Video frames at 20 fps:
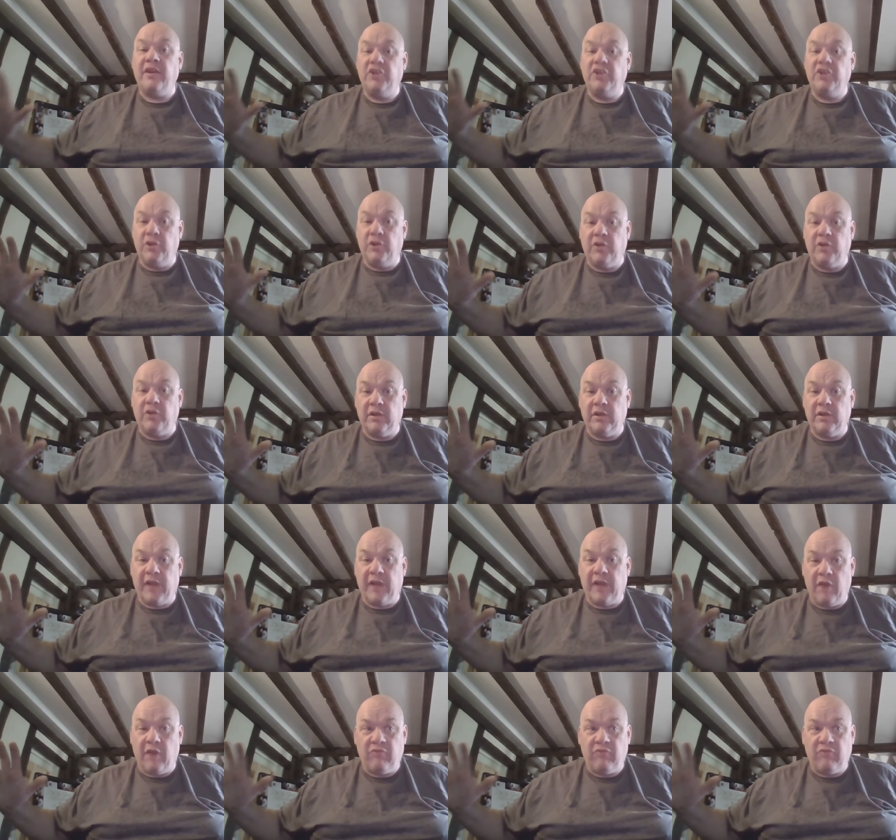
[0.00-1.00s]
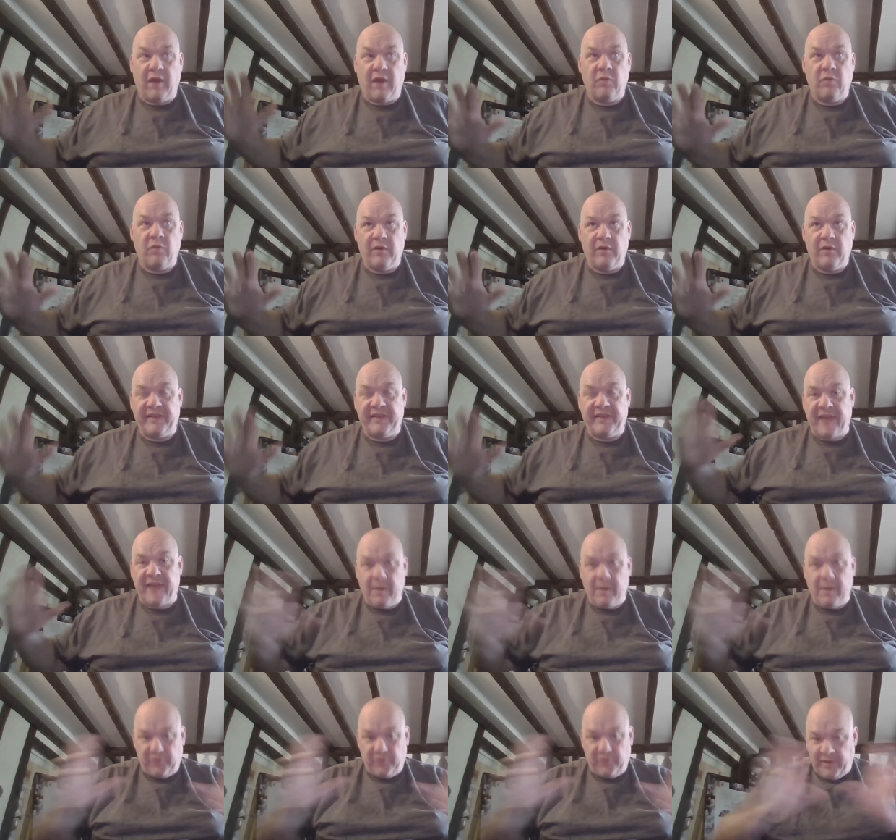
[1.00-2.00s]
you can go, right, well, it's now
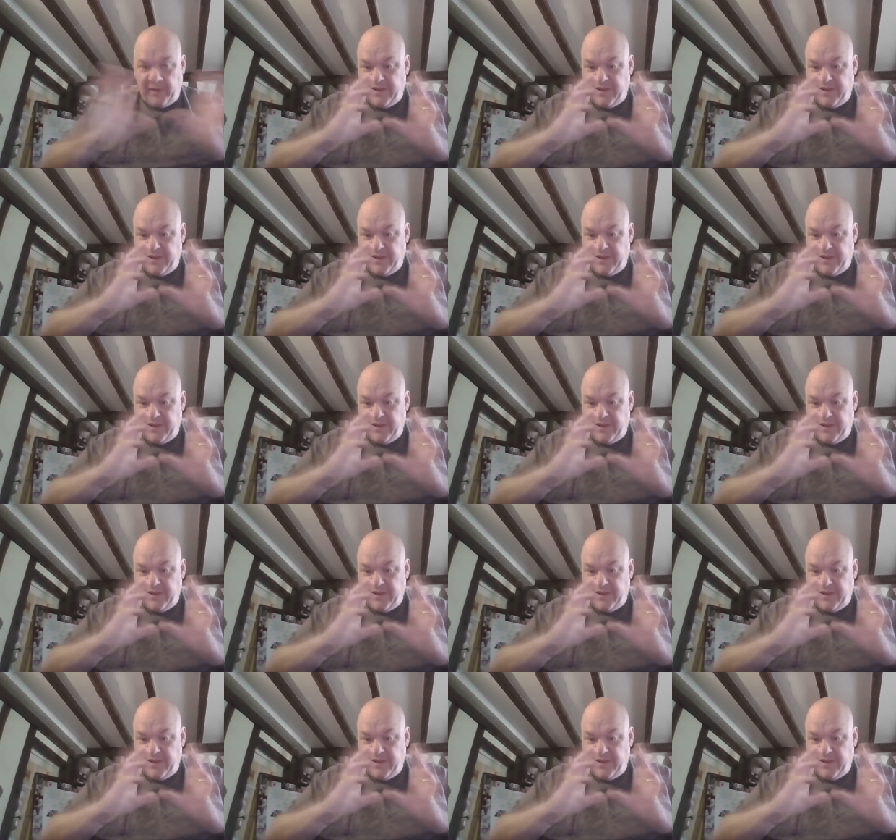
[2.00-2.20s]
between